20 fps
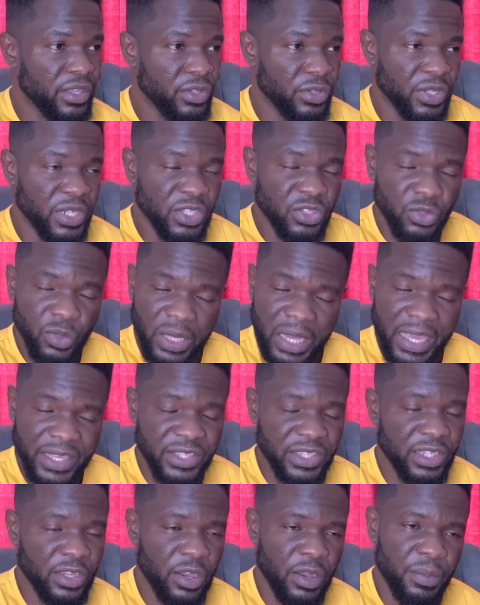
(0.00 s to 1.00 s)
You need to
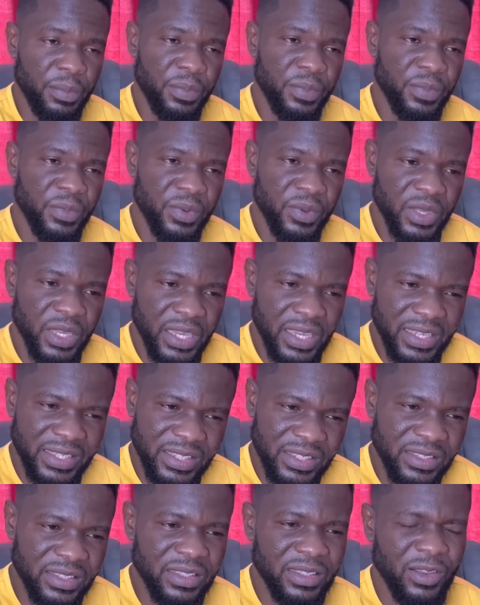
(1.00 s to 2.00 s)
lighten up and
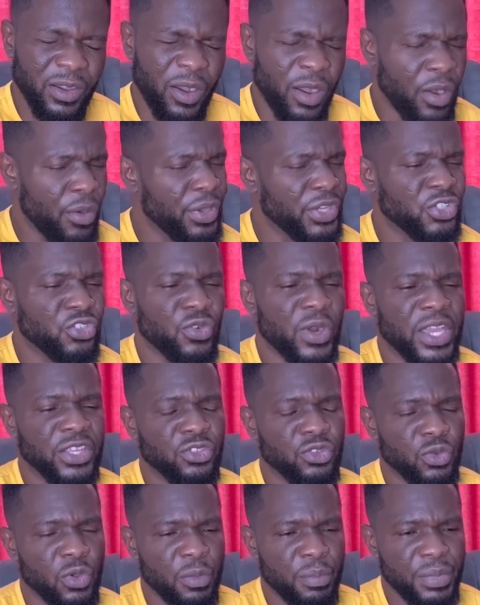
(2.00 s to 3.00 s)
always try
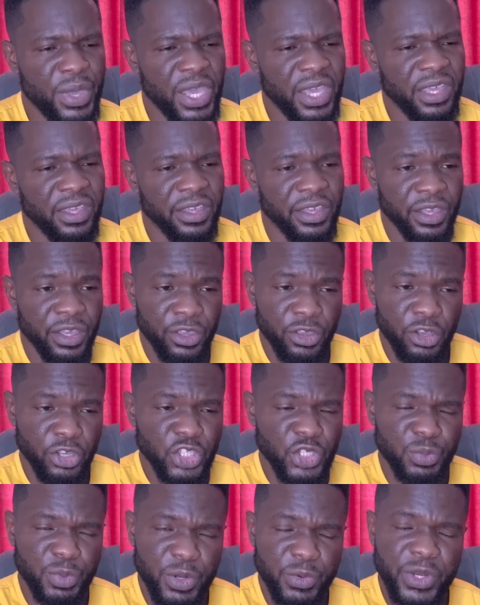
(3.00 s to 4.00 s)
to obey your
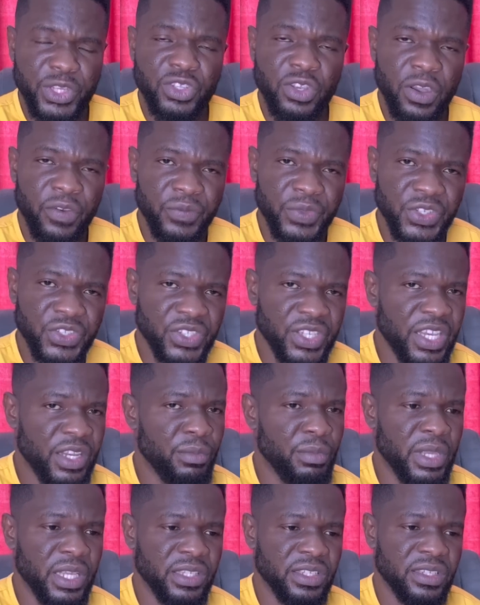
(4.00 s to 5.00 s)
spirit of
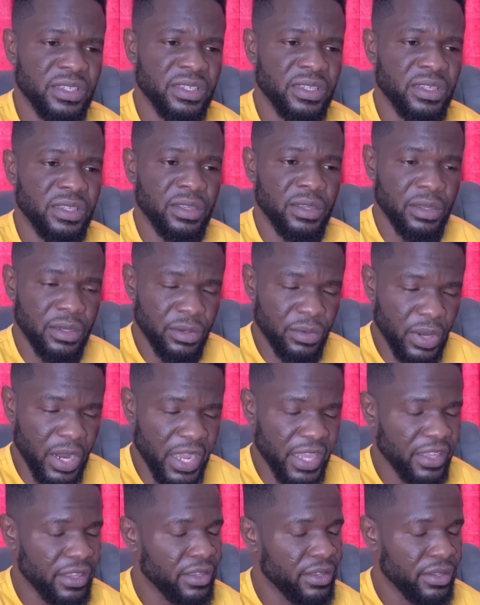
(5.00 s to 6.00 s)
discernment, all
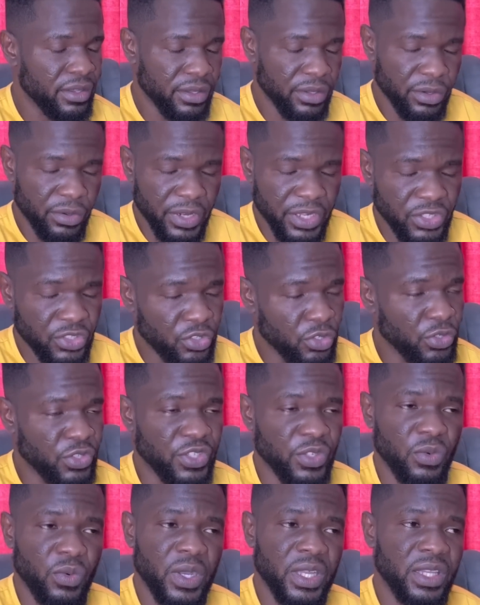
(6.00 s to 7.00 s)
right? Great
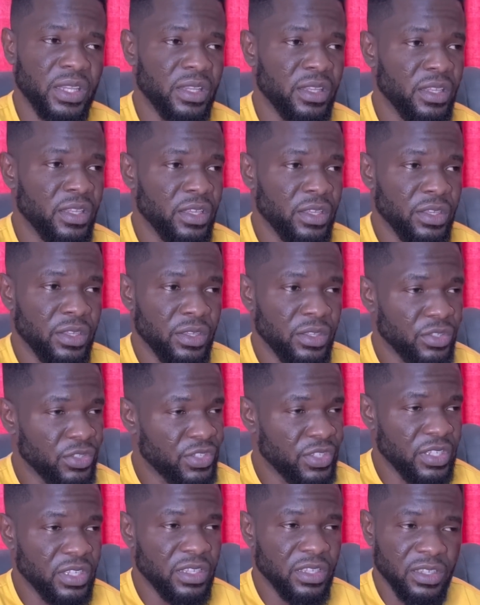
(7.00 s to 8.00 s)
chosen one. You
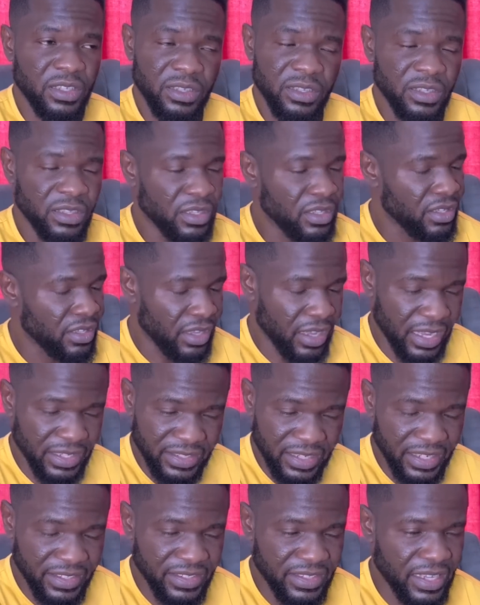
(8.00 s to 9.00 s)
see, as
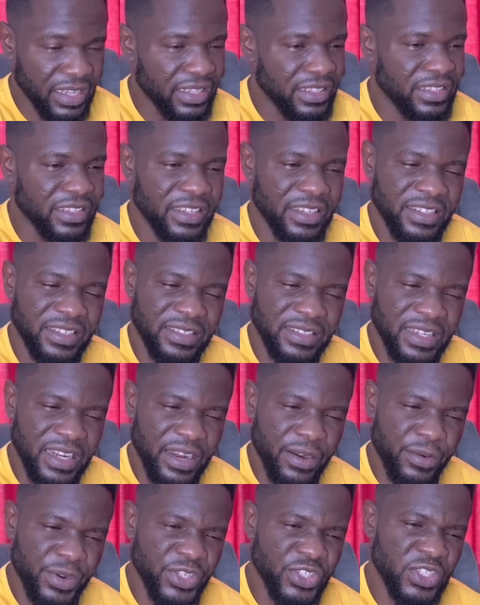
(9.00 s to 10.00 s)
I said,
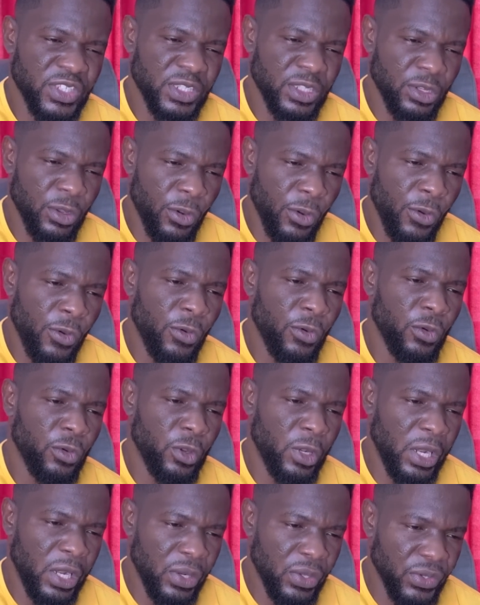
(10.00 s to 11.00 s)
there is no
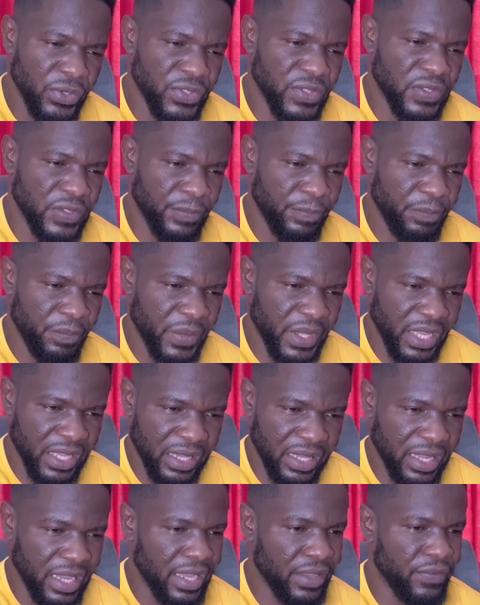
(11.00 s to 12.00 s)
lose in
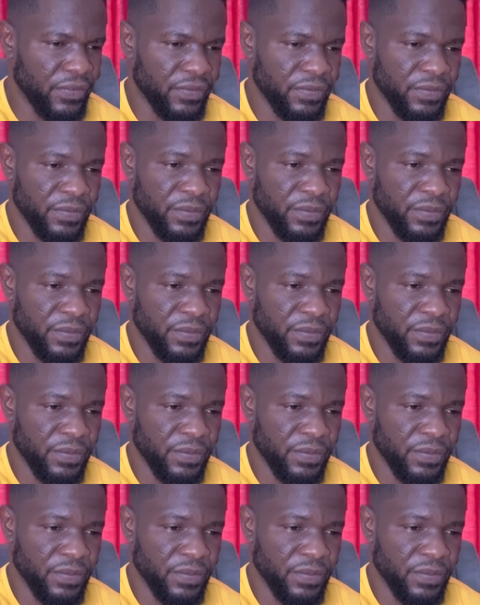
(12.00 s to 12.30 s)
life.